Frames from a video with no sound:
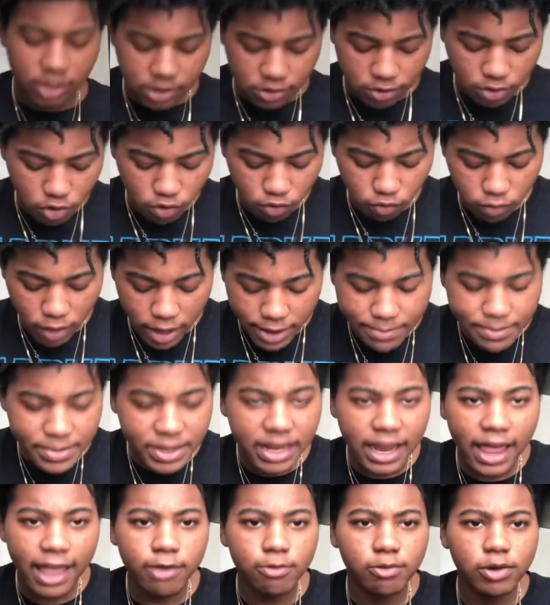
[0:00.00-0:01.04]
grabbed me
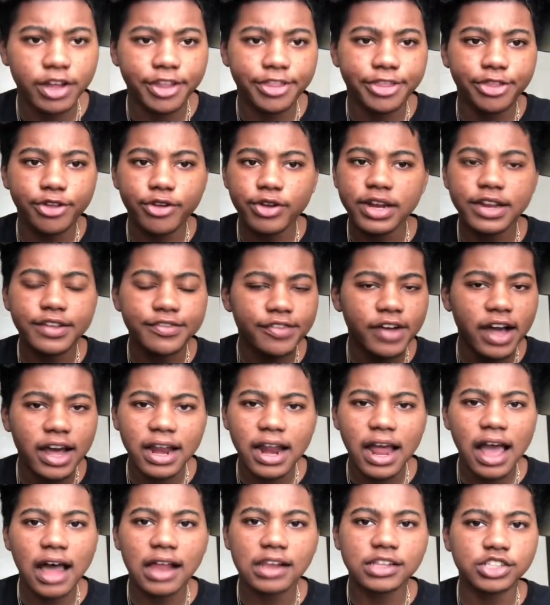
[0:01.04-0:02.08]
like, what,
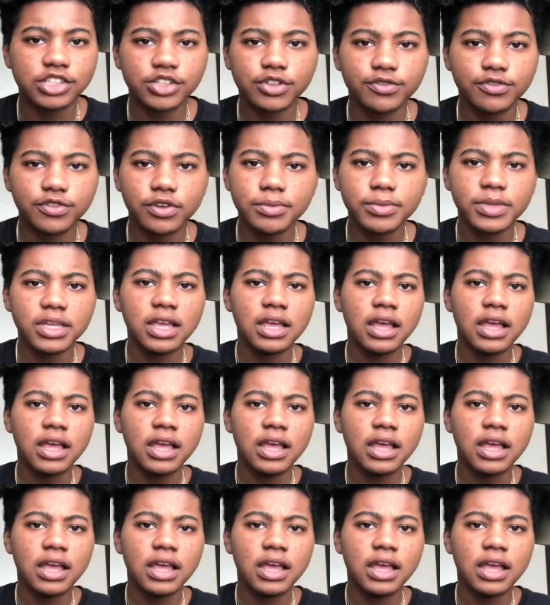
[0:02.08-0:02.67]
$35, you feel me?